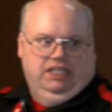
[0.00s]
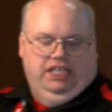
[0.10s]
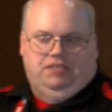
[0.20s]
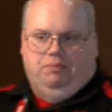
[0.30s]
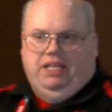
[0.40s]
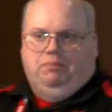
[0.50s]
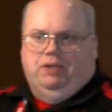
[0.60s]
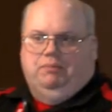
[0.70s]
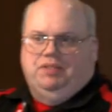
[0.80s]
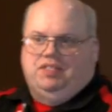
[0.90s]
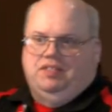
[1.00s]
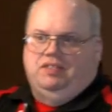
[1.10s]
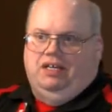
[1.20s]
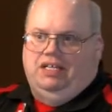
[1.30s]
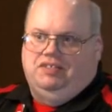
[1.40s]
Its main purpose is
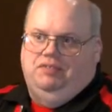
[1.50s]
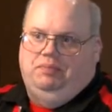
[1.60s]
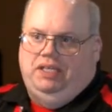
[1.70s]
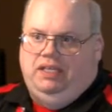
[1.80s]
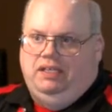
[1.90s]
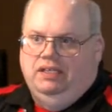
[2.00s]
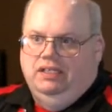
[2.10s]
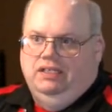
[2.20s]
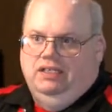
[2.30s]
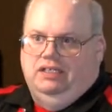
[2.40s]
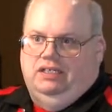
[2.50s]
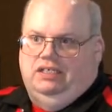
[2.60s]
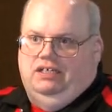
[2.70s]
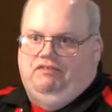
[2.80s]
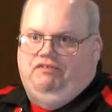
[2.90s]
not to be a,
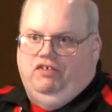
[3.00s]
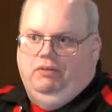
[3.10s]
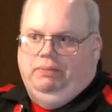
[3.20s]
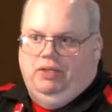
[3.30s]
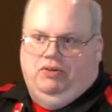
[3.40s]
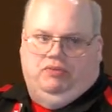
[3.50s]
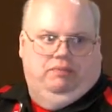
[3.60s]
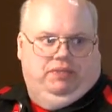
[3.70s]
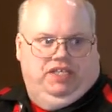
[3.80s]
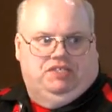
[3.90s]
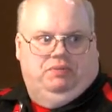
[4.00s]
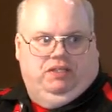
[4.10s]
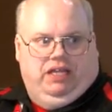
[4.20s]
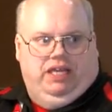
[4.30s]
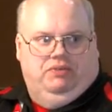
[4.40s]
a full-blown replacement
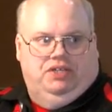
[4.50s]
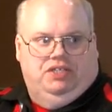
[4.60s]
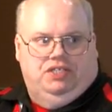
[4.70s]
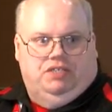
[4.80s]
language.